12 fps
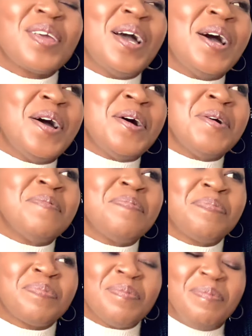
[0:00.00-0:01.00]

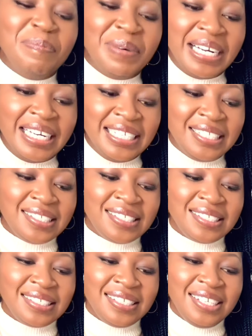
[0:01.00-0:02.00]
Um, but,
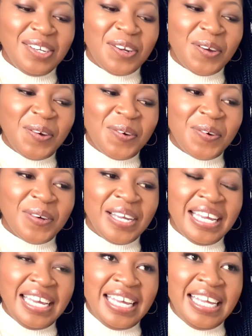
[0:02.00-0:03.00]
you know,
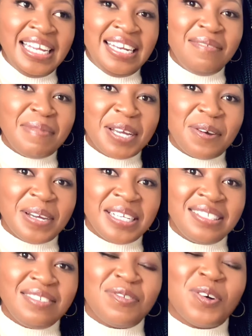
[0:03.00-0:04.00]
in my
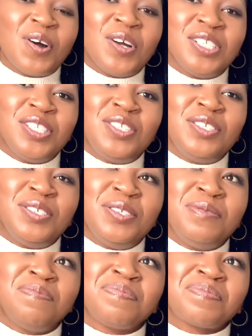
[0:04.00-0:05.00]
quest for God to
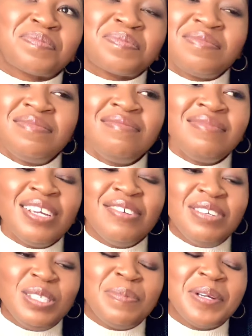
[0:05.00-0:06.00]

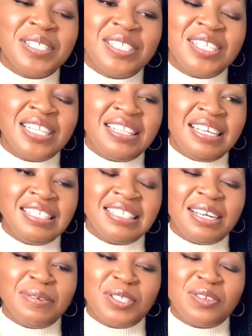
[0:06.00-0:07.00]
respond to the things that
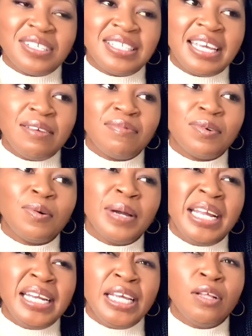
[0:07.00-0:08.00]
I was trusting Him for
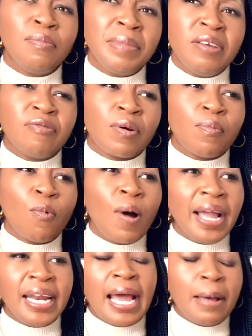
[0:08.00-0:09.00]
and heal me from what
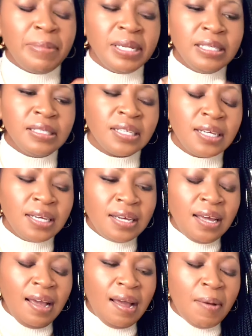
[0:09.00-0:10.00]
had happened
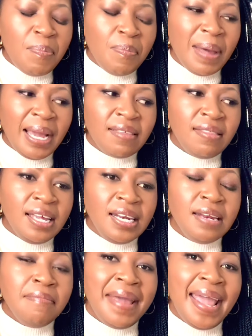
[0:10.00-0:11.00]
um, back then
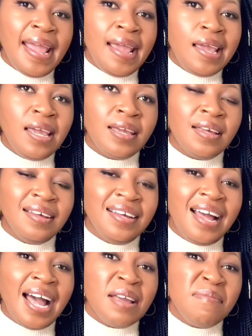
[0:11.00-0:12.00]
in May,
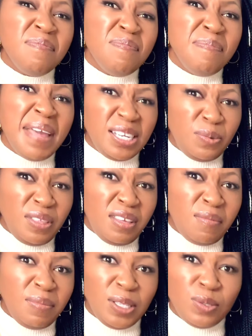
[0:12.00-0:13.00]
I met with
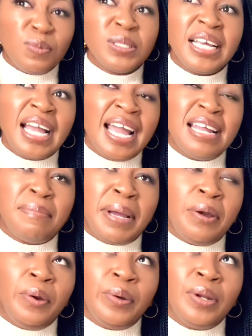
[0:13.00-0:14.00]
him. It's almost like I had my
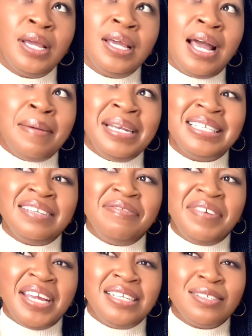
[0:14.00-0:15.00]
own. I mean, is
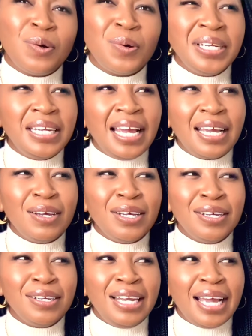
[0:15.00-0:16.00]
it fair to call it like
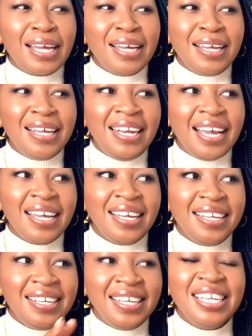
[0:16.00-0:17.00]
a like a like
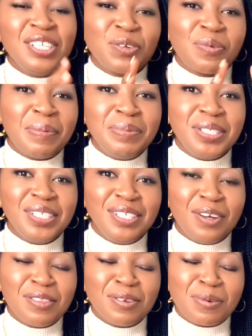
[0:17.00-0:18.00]
a interruption
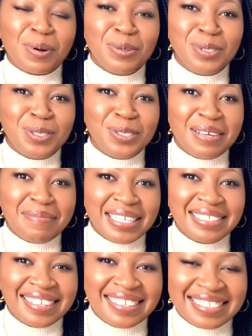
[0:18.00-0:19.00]
on the road to
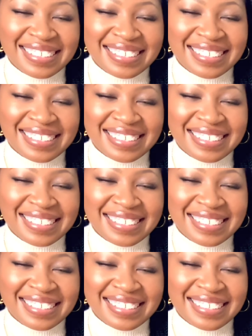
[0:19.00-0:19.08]
Damascus?